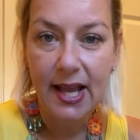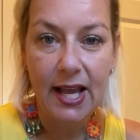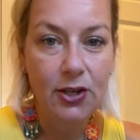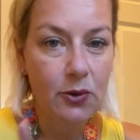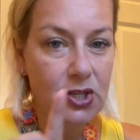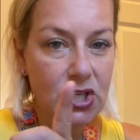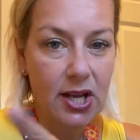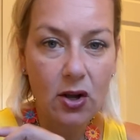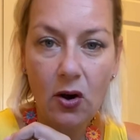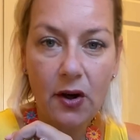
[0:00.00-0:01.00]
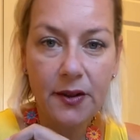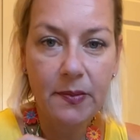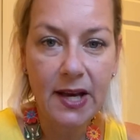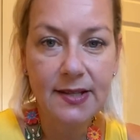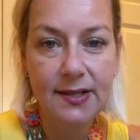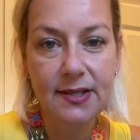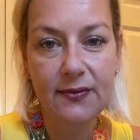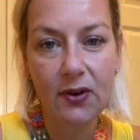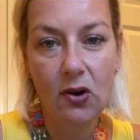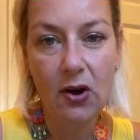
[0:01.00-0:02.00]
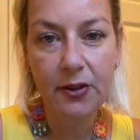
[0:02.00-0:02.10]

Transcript: and you can check all the boxes for all